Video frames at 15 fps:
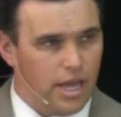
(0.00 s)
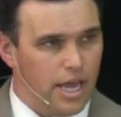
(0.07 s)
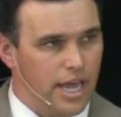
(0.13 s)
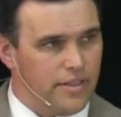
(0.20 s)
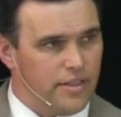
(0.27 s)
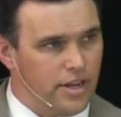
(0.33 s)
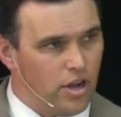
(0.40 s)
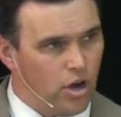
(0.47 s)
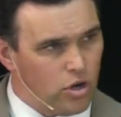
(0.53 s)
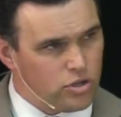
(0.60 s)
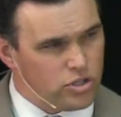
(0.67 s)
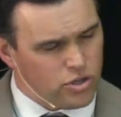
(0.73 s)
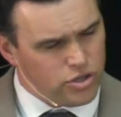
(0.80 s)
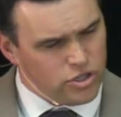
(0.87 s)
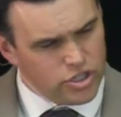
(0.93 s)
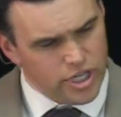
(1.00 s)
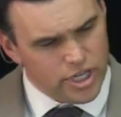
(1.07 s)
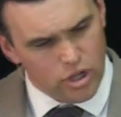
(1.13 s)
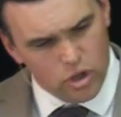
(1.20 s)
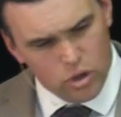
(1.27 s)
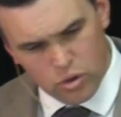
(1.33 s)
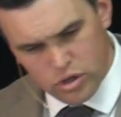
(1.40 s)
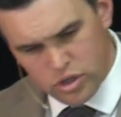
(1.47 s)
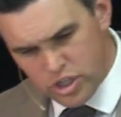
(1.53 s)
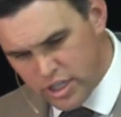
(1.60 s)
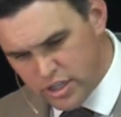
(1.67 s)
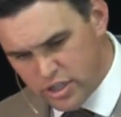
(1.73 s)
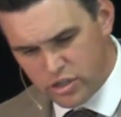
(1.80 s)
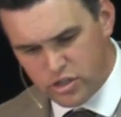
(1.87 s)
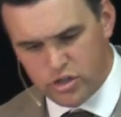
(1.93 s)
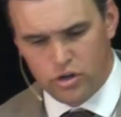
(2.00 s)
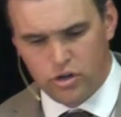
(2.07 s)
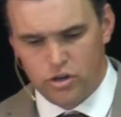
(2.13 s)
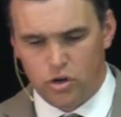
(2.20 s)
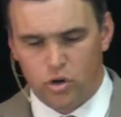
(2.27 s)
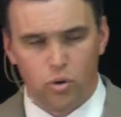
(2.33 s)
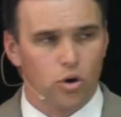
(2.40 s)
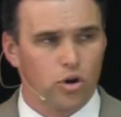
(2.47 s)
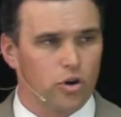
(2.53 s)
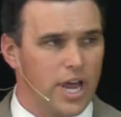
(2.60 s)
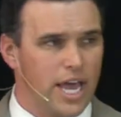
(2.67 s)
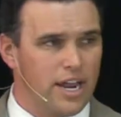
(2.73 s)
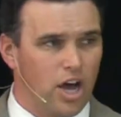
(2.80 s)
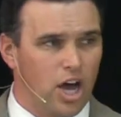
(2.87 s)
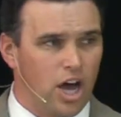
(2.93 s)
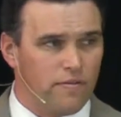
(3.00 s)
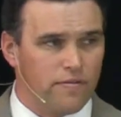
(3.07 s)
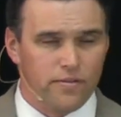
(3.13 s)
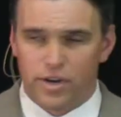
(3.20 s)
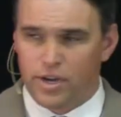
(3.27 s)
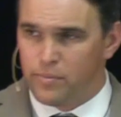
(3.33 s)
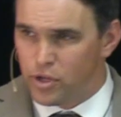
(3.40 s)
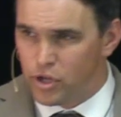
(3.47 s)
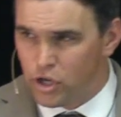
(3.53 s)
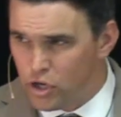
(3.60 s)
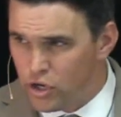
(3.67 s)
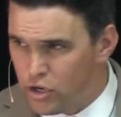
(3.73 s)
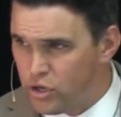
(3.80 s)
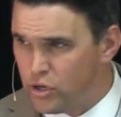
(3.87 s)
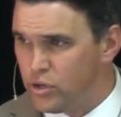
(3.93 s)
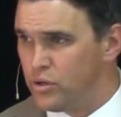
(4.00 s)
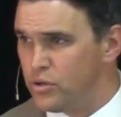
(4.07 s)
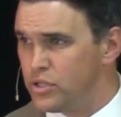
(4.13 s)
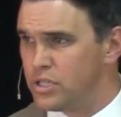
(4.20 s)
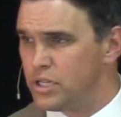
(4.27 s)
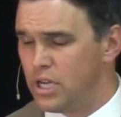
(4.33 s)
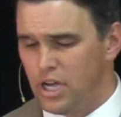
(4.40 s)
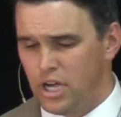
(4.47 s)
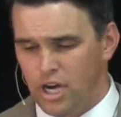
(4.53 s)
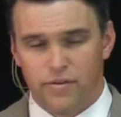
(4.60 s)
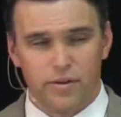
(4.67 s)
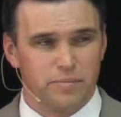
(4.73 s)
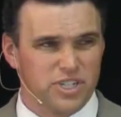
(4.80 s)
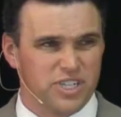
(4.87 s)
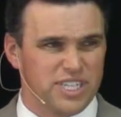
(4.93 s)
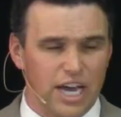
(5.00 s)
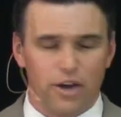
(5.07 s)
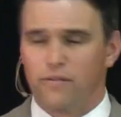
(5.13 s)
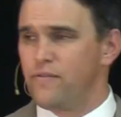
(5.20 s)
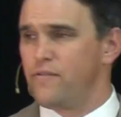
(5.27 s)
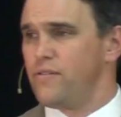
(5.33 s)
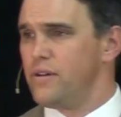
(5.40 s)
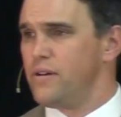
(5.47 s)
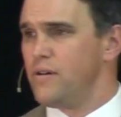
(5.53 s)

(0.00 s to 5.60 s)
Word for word: And then also to see the Lord Jesus turn the corner and offer him the good news of himself.